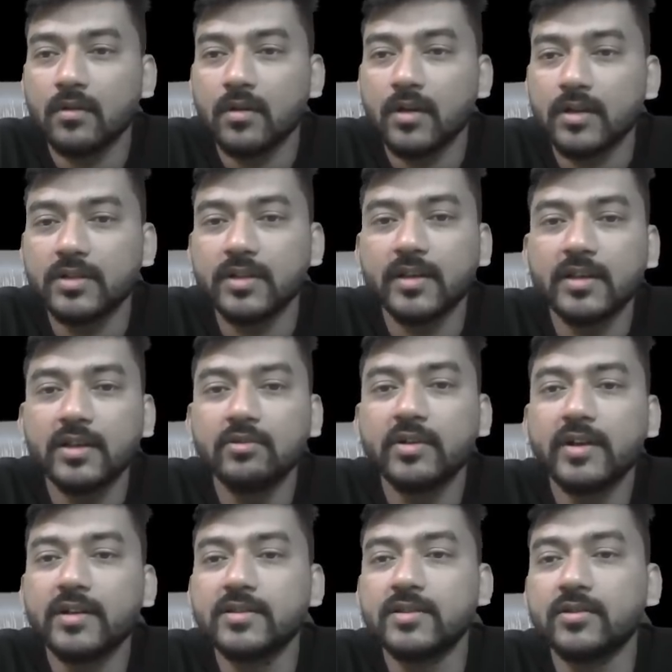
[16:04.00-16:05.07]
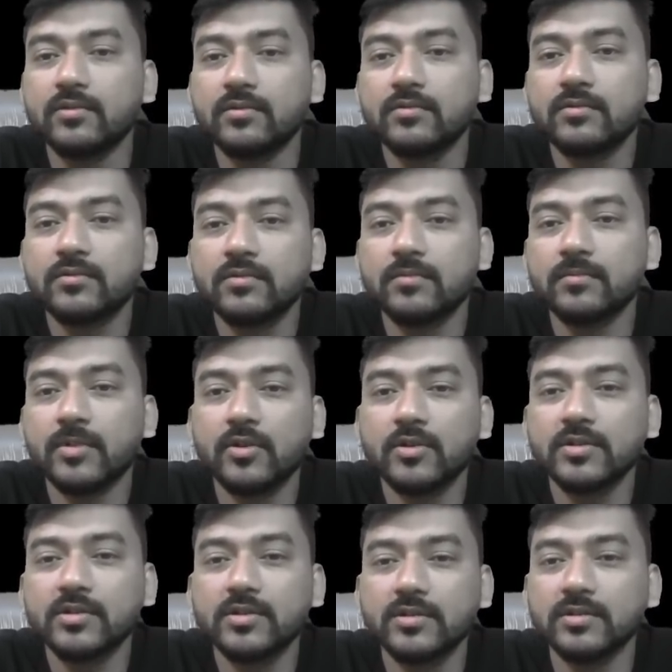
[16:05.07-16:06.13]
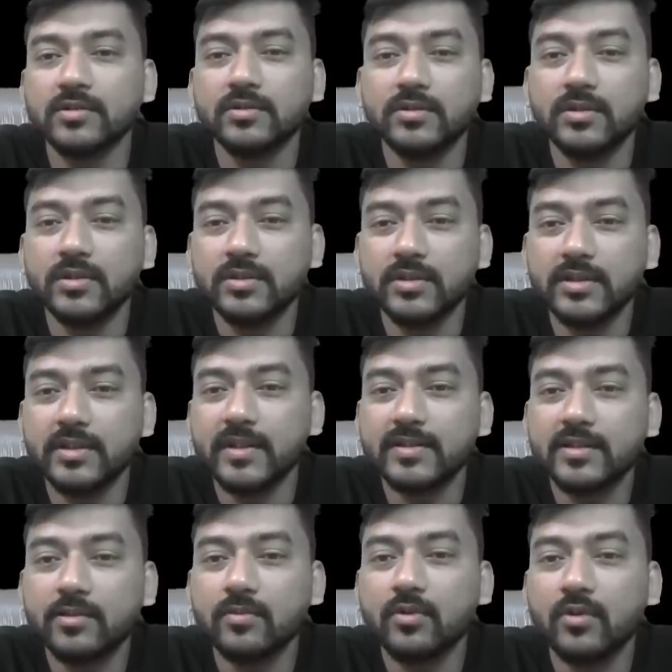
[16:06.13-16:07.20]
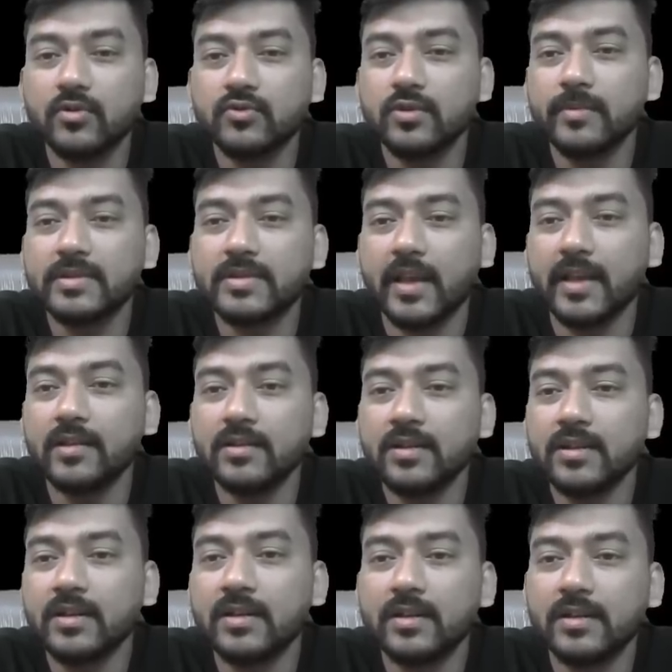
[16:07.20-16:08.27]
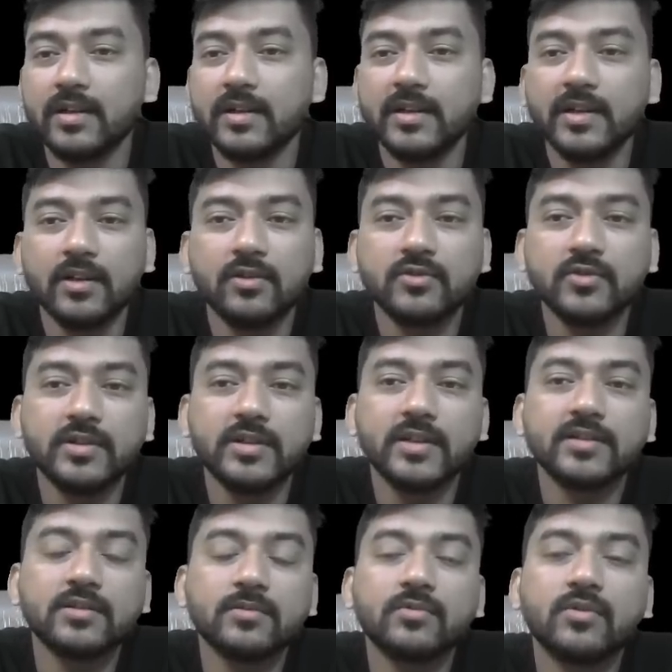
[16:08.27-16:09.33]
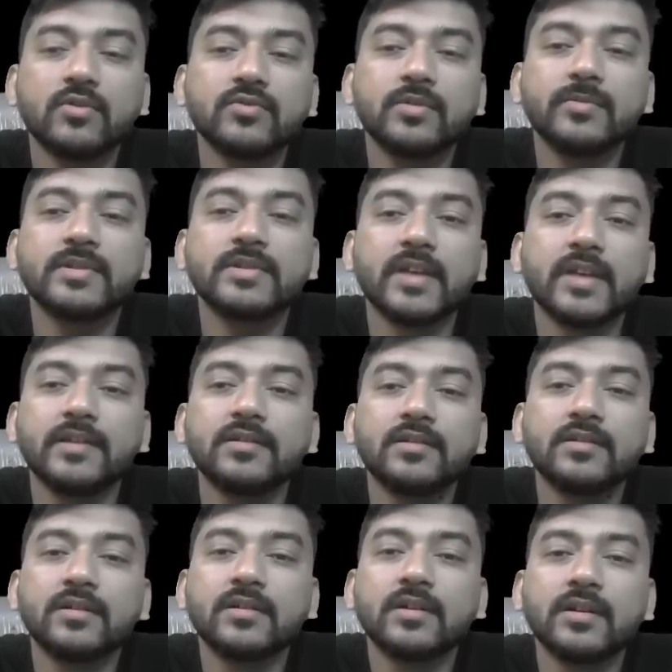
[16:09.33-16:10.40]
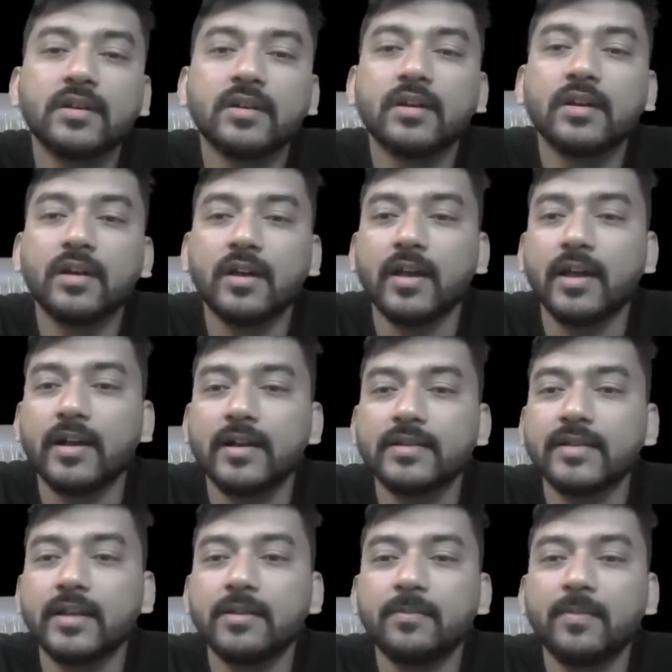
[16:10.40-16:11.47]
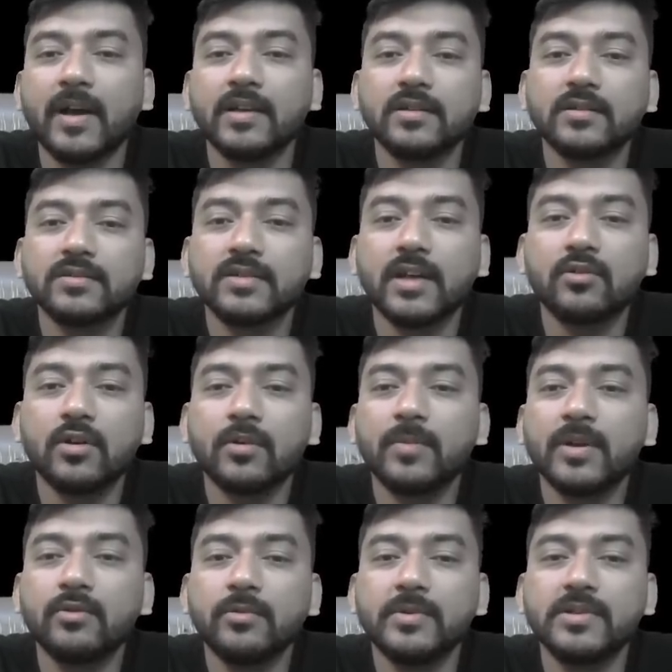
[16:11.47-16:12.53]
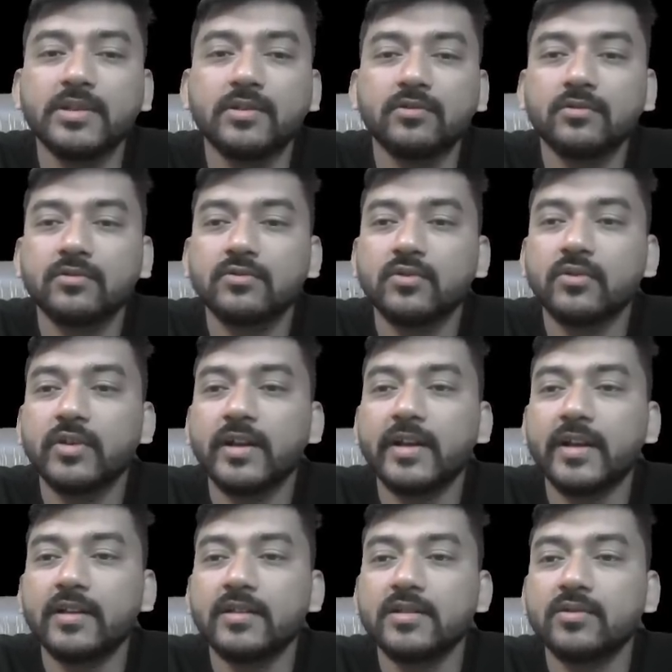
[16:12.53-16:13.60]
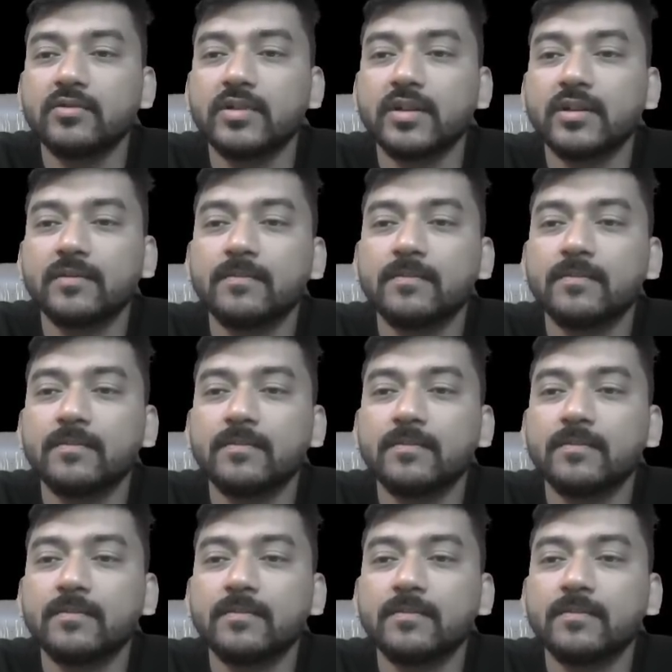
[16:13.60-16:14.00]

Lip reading: I think again you will get 0 because this integration of cos will be sine, and here also integration of cos will be sine, and sine pi, sine all pi will be 0. So you will get again 0 here.